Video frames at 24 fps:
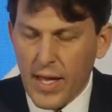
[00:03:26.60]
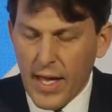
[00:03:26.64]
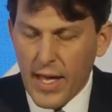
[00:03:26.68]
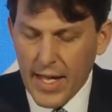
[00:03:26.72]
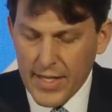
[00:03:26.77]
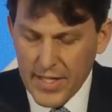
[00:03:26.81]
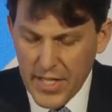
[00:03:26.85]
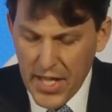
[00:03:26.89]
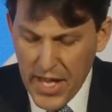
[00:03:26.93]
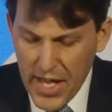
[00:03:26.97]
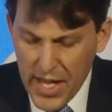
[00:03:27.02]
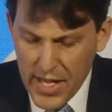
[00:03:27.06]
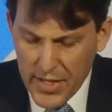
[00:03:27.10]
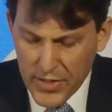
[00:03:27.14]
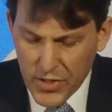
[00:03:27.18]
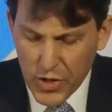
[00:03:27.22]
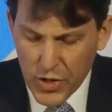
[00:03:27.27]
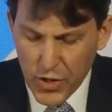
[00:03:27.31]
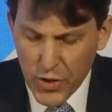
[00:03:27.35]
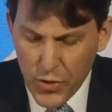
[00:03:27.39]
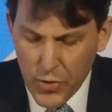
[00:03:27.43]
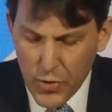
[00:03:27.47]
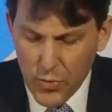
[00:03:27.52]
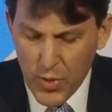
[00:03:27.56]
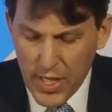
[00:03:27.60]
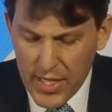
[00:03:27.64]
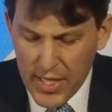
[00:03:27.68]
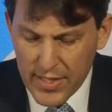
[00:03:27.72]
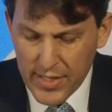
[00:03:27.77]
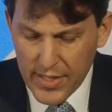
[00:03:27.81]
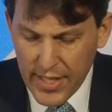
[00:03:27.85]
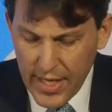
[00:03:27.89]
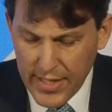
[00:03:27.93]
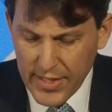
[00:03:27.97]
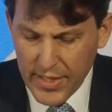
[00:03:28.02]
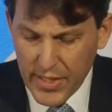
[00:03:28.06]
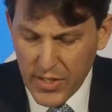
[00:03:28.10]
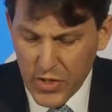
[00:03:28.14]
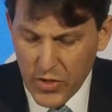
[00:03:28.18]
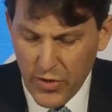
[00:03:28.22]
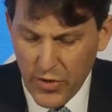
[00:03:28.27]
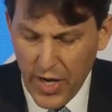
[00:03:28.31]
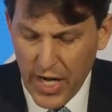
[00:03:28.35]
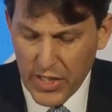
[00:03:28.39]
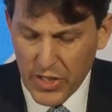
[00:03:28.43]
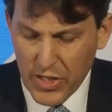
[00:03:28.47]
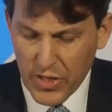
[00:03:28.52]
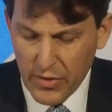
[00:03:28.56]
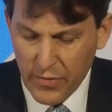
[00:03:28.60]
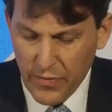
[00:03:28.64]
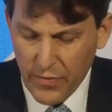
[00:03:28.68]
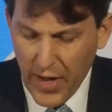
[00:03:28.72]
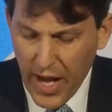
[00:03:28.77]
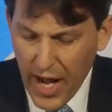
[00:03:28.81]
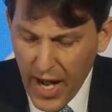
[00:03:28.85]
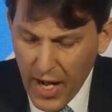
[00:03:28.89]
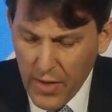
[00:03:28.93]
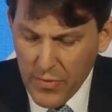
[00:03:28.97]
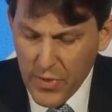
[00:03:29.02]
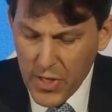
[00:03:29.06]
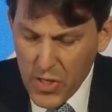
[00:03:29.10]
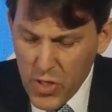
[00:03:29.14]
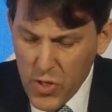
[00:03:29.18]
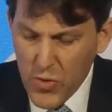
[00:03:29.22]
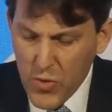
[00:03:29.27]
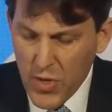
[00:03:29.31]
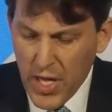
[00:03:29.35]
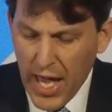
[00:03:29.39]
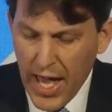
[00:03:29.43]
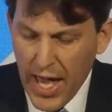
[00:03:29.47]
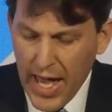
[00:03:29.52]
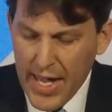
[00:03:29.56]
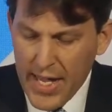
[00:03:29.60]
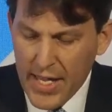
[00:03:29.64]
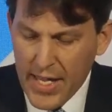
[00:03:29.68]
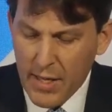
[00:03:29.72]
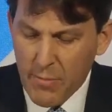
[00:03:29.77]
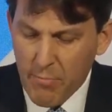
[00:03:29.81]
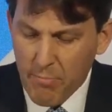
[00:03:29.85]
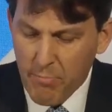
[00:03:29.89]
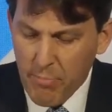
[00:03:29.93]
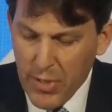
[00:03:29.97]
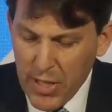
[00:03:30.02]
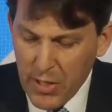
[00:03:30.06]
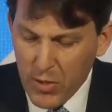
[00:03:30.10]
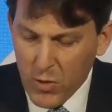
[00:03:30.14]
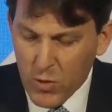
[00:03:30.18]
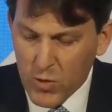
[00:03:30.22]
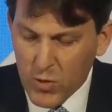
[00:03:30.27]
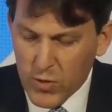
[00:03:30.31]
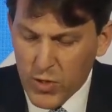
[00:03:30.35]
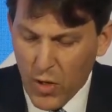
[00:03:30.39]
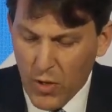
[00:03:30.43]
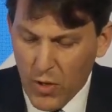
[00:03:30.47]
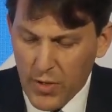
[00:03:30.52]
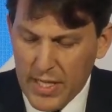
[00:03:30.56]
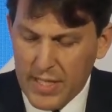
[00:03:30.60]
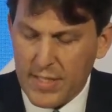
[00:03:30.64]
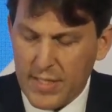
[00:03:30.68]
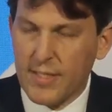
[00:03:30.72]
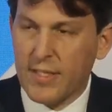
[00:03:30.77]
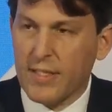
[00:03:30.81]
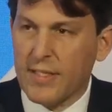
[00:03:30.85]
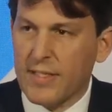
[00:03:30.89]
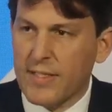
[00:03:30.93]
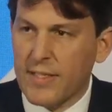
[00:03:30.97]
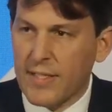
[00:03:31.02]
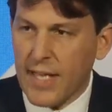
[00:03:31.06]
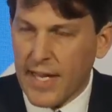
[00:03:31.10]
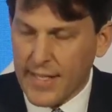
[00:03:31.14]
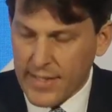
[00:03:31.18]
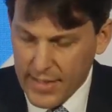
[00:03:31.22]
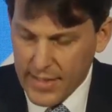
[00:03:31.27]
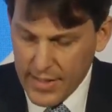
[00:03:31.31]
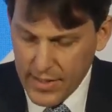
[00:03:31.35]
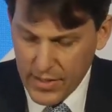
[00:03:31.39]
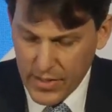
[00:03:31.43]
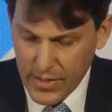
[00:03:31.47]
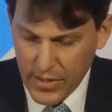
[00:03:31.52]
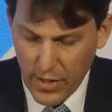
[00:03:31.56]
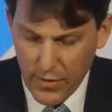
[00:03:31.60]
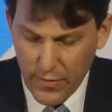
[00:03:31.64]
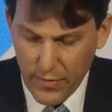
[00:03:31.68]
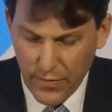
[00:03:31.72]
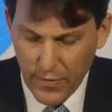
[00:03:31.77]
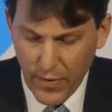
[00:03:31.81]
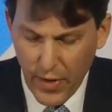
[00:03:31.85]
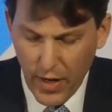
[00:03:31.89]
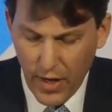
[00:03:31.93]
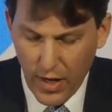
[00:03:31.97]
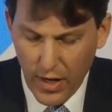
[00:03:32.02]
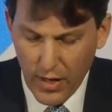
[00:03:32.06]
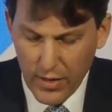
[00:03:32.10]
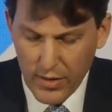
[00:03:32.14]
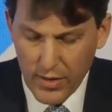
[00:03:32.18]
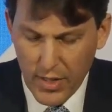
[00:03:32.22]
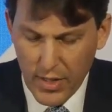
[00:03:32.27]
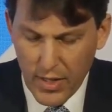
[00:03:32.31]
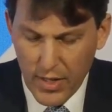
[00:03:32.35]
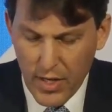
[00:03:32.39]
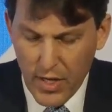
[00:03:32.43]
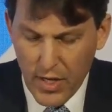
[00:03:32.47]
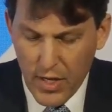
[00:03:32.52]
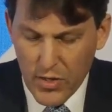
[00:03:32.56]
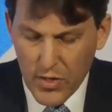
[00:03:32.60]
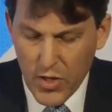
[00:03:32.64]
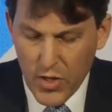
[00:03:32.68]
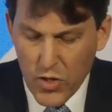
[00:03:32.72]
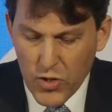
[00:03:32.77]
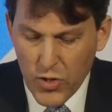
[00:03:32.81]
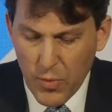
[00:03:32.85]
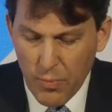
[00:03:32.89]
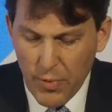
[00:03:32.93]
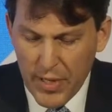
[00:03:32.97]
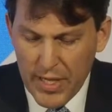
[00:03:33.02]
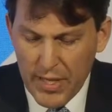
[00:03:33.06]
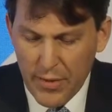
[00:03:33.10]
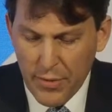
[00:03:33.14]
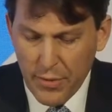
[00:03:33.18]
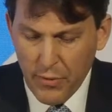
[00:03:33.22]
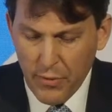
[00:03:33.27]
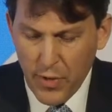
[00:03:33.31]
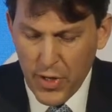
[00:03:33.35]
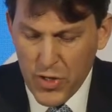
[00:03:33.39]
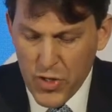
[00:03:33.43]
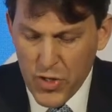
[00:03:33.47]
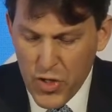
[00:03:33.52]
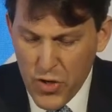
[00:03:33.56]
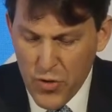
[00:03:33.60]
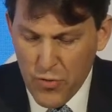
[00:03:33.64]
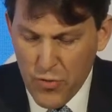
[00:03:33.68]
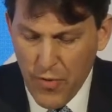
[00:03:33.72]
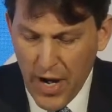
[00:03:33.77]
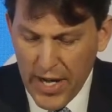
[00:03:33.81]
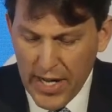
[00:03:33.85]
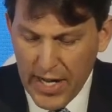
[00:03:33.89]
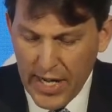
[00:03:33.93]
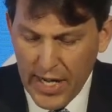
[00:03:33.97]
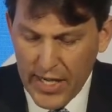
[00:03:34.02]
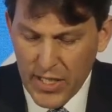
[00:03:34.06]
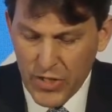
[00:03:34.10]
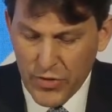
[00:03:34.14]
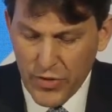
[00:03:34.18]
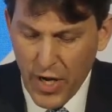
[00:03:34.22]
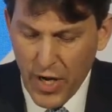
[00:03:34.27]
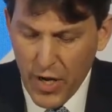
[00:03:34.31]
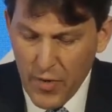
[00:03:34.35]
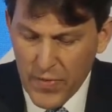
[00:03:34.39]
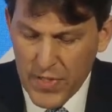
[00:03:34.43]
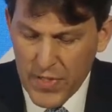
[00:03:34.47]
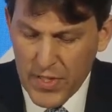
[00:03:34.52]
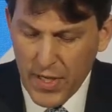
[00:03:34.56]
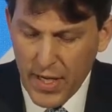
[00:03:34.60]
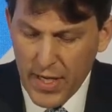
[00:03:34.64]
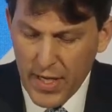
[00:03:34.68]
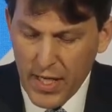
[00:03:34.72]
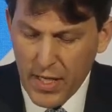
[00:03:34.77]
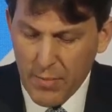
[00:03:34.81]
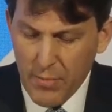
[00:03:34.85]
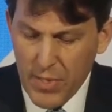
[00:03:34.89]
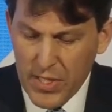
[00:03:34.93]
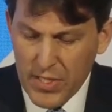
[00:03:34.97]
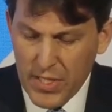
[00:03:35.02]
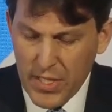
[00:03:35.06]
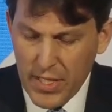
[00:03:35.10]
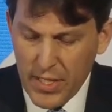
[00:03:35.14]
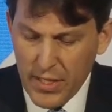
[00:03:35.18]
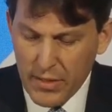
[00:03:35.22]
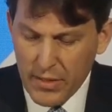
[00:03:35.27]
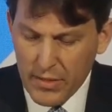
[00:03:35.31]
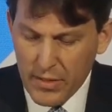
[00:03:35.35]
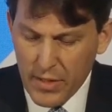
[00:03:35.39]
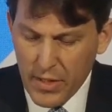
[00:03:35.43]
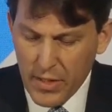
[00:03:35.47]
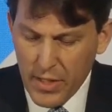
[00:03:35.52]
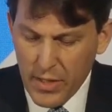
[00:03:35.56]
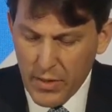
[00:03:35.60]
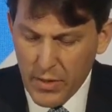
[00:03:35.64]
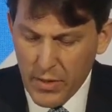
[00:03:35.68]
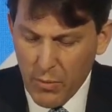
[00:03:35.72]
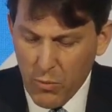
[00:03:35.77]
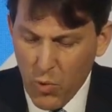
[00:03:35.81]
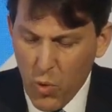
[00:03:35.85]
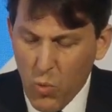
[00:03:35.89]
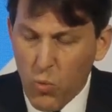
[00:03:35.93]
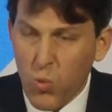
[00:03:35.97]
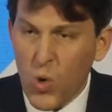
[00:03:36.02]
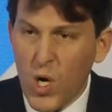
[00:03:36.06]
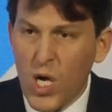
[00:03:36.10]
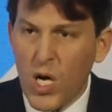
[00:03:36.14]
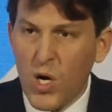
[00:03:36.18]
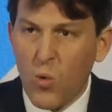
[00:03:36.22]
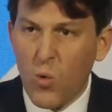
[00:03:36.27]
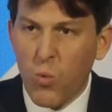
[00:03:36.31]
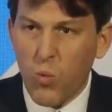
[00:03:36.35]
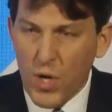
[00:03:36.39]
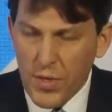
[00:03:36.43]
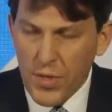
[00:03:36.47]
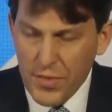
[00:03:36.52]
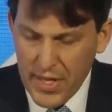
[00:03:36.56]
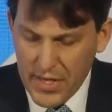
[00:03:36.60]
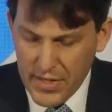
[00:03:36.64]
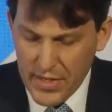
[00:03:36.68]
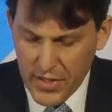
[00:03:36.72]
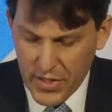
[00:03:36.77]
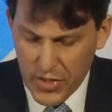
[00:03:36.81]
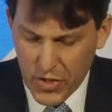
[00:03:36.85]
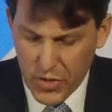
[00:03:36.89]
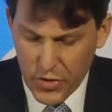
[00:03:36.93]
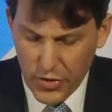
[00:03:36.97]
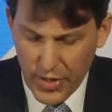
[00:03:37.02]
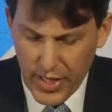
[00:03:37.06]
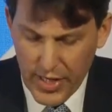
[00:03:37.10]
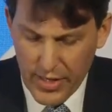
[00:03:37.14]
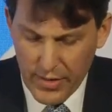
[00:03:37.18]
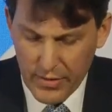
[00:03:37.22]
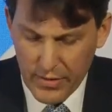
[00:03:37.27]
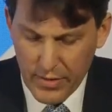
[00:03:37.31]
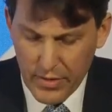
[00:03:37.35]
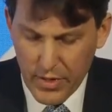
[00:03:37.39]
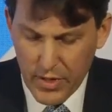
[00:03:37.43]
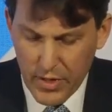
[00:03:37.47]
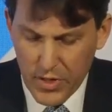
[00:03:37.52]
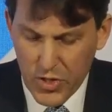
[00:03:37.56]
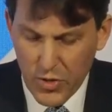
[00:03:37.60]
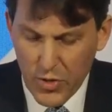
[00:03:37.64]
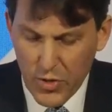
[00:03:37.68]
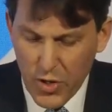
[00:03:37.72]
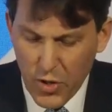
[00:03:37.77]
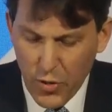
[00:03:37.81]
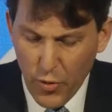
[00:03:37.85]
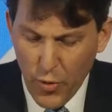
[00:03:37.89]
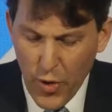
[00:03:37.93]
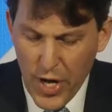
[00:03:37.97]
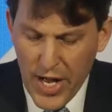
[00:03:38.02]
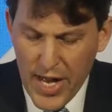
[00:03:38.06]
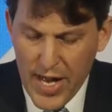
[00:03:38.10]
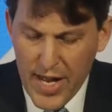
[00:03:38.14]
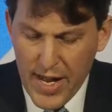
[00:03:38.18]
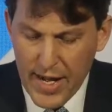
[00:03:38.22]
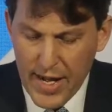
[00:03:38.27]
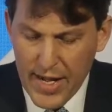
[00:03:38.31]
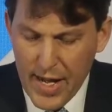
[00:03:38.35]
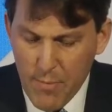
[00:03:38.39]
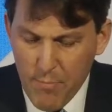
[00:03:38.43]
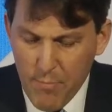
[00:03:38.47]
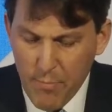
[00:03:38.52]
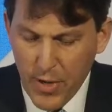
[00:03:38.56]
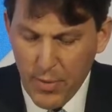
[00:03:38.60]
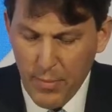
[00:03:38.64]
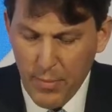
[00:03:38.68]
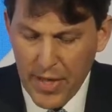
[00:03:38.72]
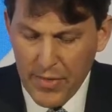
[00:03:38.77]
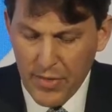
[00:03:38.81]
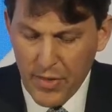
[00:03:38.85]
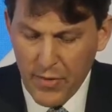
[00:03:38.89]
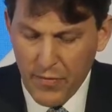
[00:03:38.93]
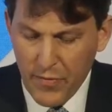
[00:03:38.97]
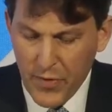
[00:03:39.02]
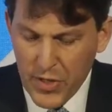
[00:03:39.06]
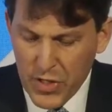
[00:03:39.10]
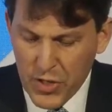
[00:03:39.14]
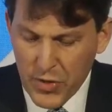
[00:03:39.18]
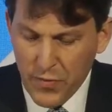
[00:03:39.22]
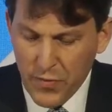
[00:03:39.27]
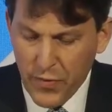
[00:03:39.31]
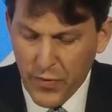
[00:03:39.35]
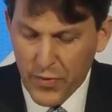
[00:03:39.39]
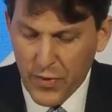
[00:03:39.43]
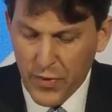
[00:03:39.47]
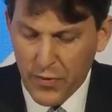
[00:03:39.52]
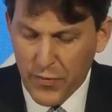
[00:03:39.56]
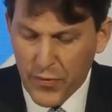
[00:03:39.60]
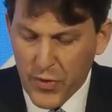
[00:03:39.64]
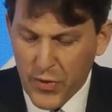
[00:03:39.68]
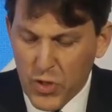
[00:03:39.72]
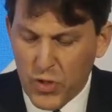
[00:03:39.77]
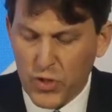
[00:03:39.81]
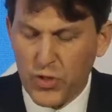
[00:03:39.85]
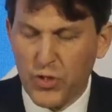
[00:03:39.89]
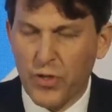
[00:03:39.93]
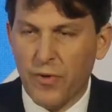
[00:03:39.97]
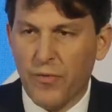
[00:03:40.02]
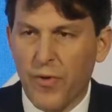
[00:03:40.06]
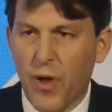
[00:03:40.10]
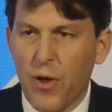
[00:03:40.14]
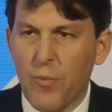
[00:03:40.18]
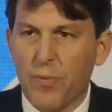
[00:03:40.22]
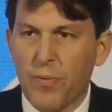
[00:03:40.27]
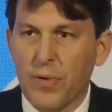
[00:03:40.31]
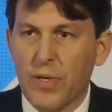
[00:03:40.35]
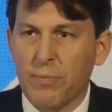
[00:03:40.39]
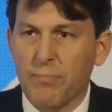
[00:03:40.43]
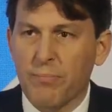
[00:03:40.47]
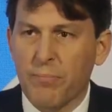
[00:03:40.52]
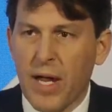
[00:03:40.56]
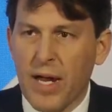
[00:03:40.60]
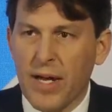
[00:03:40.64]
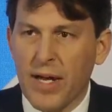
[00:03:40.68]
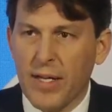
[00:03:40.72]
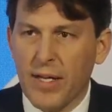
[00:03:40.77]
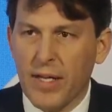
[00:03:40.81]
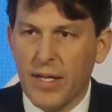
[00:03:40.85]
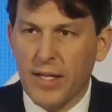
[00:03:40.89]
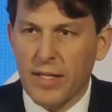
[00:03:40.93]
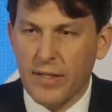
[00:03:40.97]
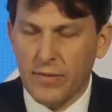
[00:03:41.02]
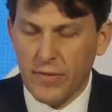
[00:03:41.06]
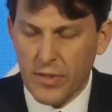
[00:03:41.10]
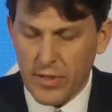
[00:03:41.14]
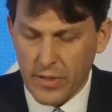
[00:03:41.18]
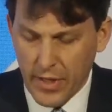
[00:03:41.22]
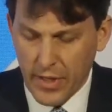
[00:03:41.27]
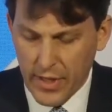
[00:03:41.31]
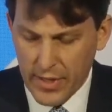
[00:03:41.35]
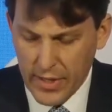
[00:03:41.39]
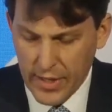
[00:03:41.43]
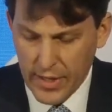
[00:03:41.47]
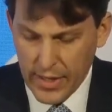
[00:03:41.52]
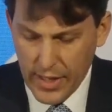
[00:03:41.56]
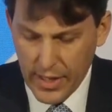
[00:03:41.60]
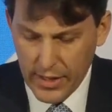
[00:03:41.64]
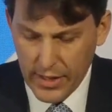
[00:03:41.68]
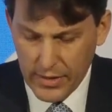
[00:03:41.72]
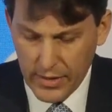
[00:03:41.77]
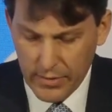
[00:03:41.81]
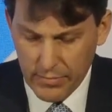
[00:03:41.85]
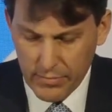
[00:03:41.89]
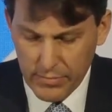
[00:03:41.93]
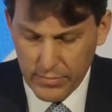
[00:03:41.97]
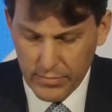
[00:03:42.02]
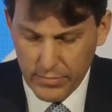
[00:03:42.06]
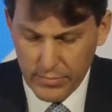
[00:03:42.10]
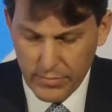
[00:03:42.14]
And here too, we're setting direction for how the UK can build on its successes so far, notably through a new regulatory oversight committee that will work with industry to agree and implement the vision for the future of open banking in the United Kingdom.